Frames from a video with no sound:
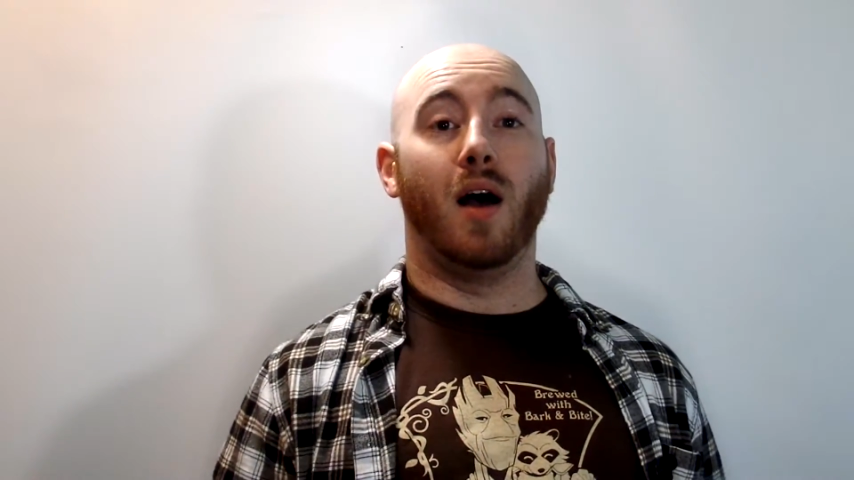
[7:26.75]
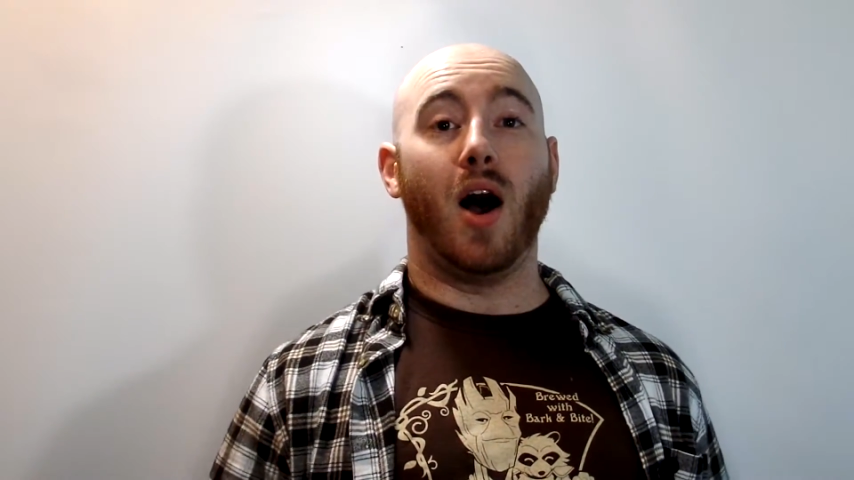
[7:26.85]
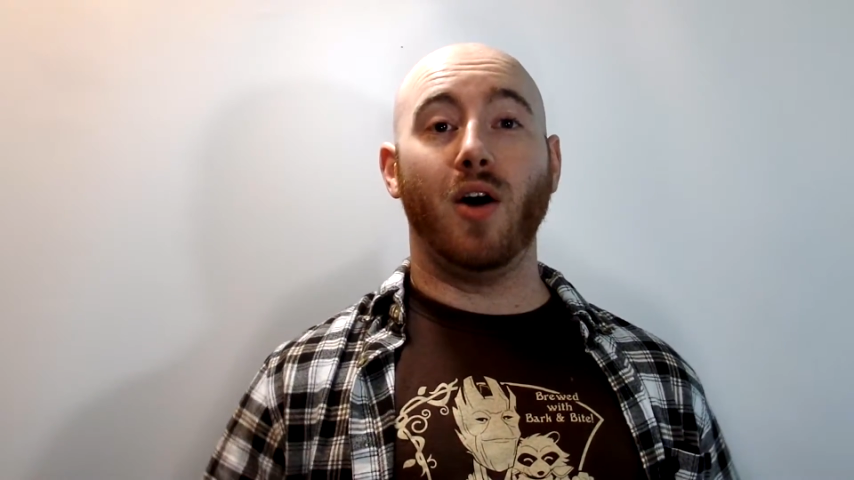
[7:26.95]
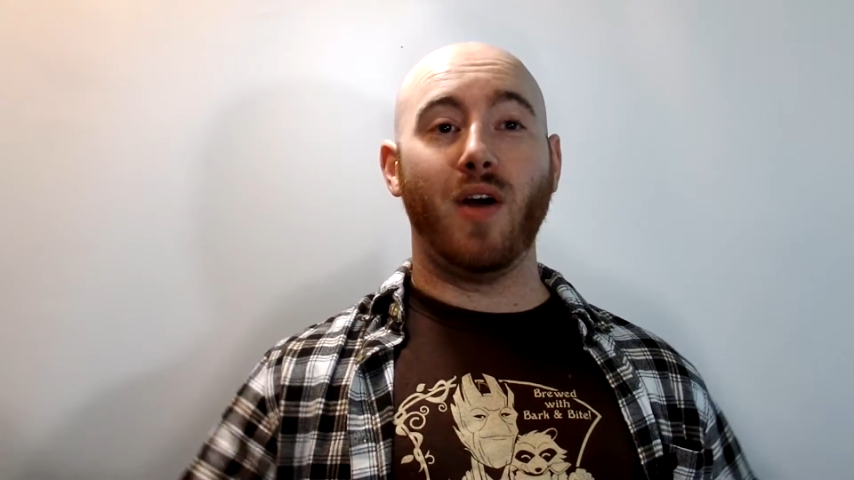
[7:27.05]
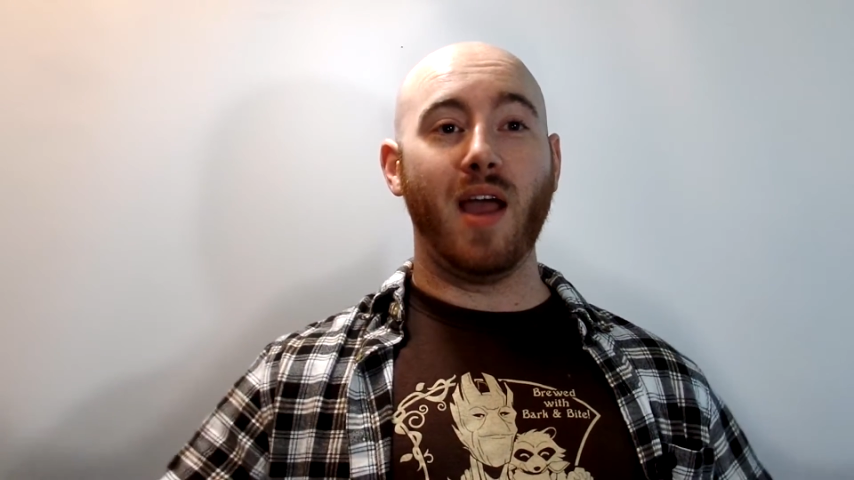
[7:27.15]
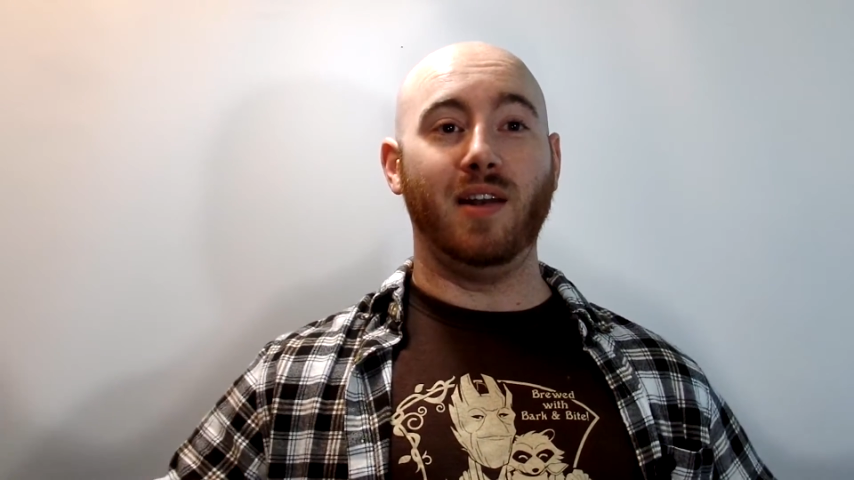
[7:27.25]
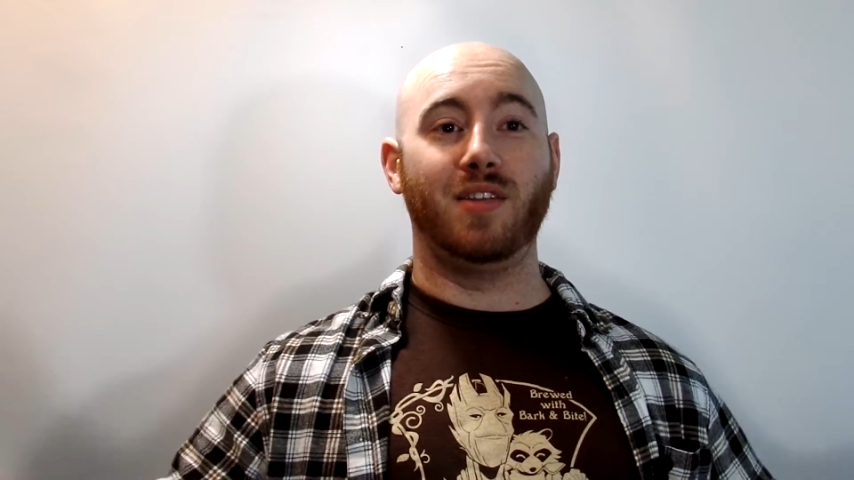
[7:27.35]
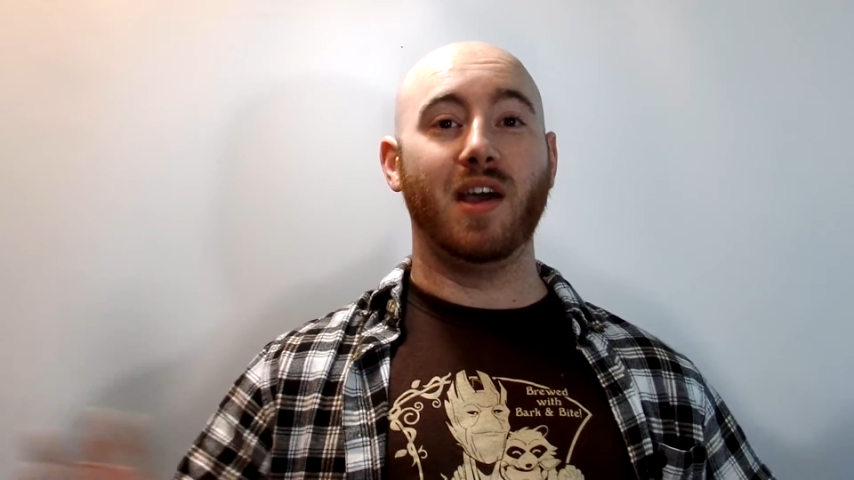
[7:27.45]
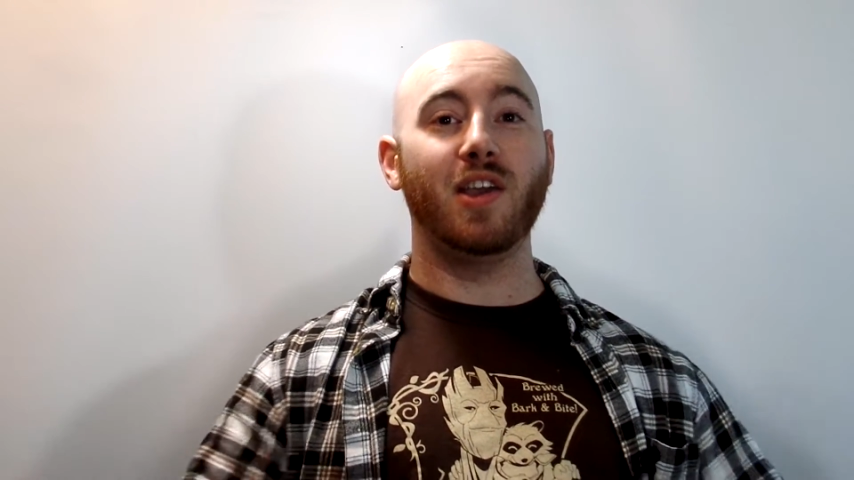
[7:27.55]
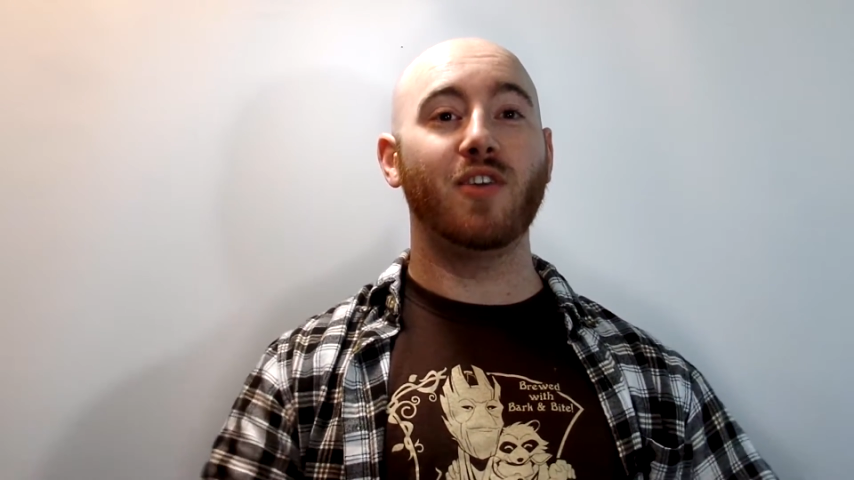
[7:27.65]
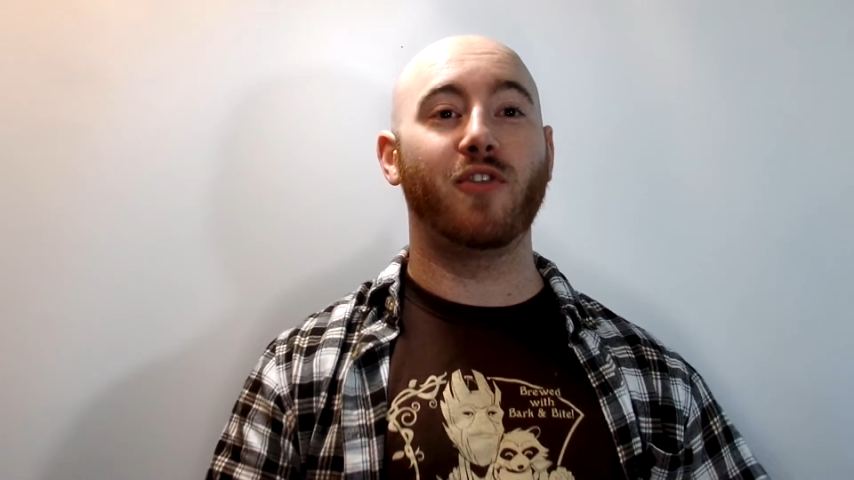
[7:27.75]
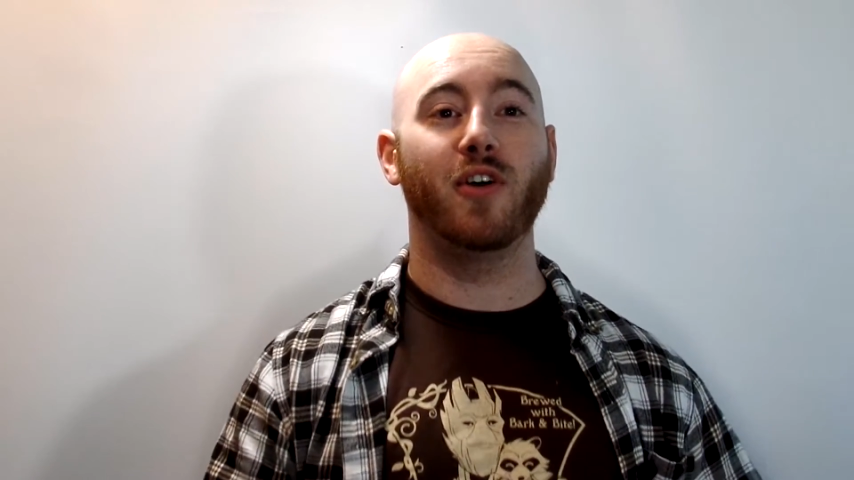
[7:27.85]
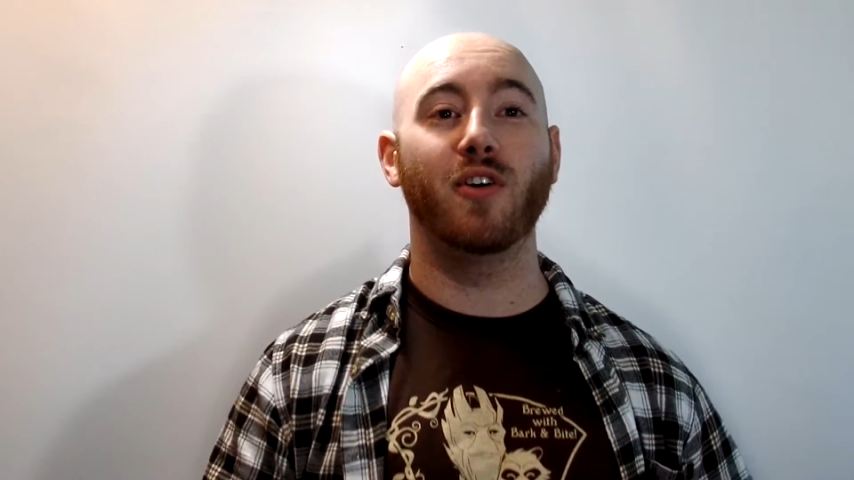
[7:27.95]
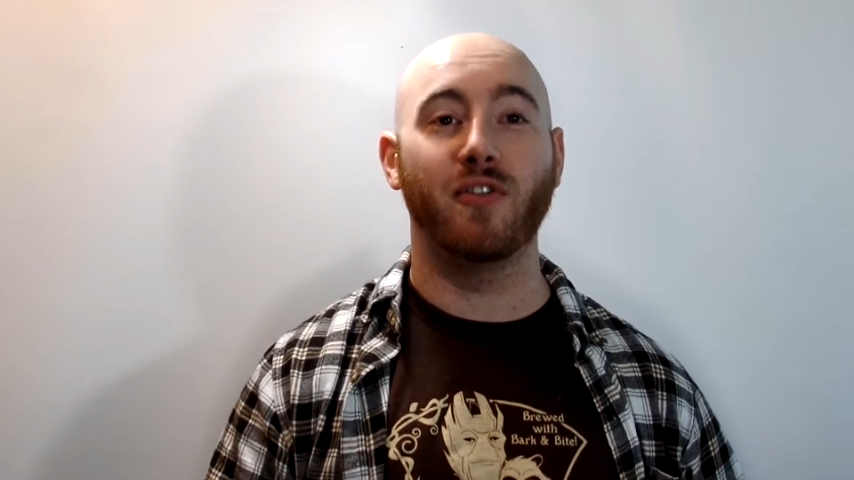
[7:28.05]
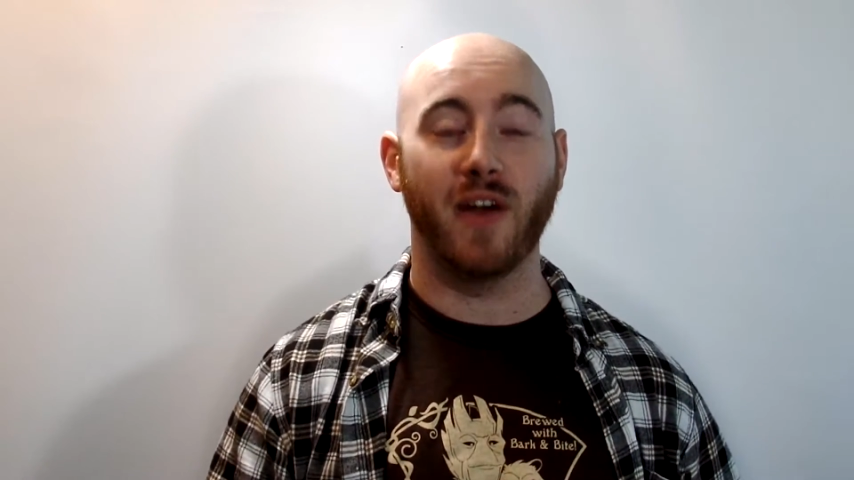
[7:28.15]
All right, thank you for
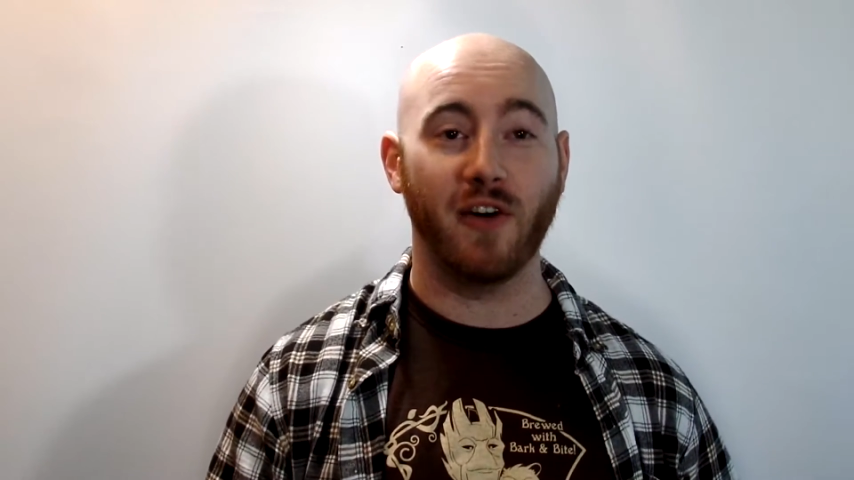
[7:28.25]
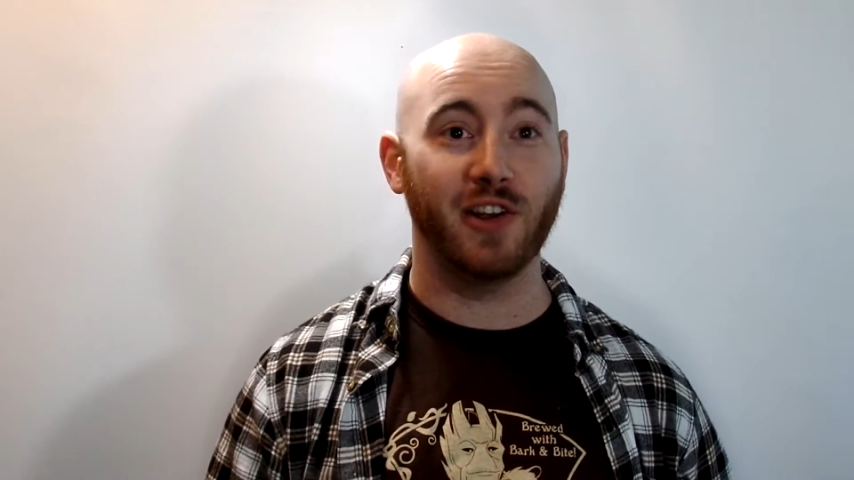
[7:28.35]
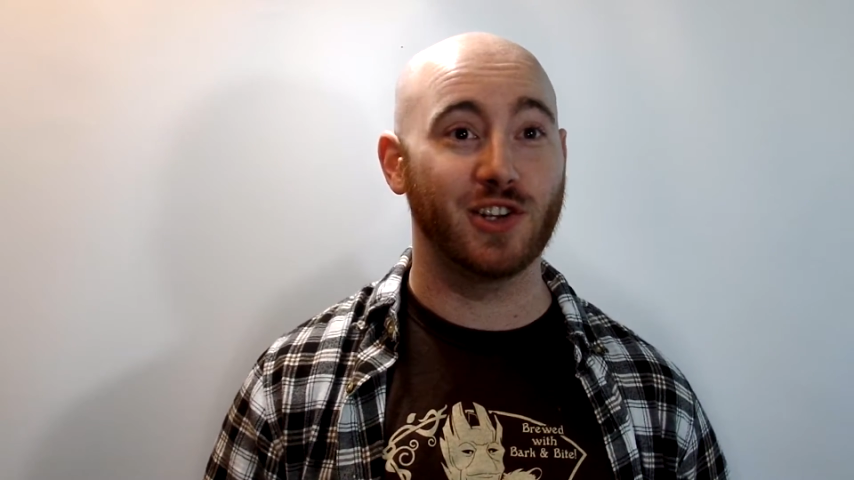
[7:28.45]
your very